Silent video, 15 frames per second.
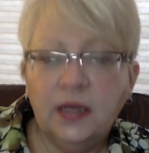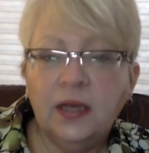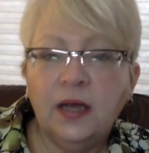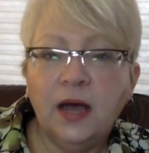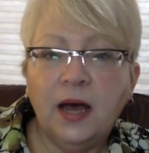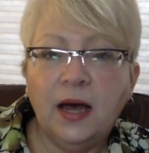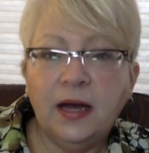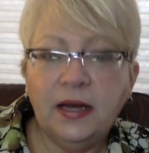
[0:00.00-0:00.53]

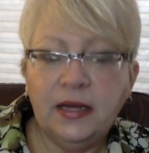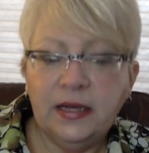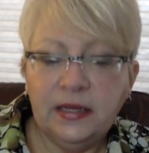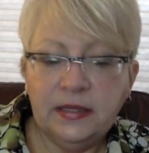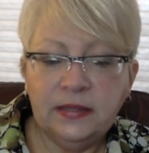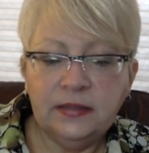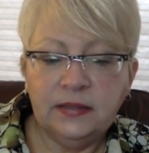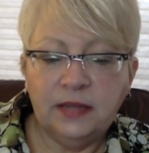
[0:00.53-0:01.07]
God
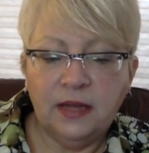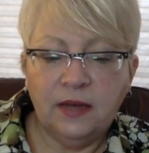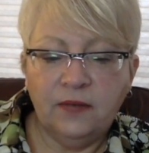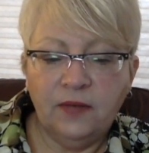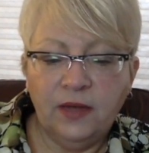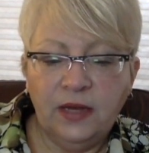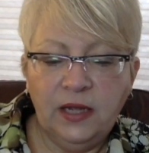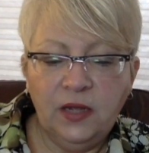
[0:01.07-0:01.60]
is love,
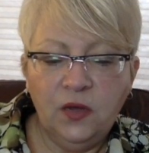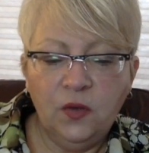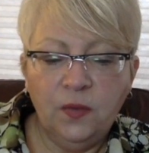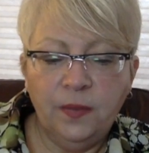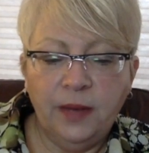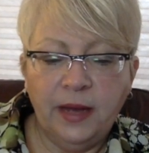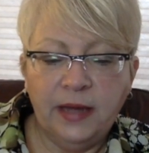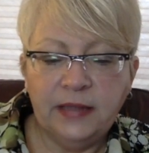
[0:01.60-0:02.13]
and he who
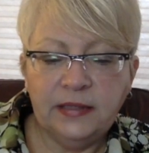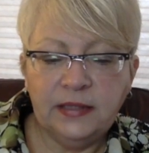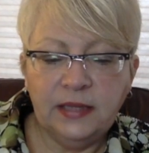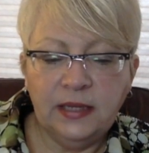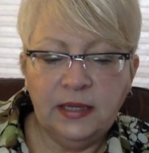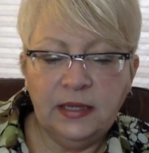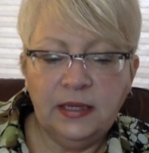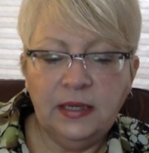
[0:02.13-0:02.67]
abides
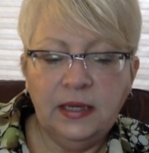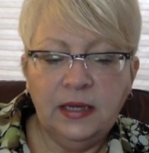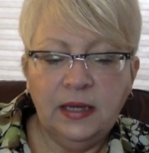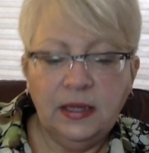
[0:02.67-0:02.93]
in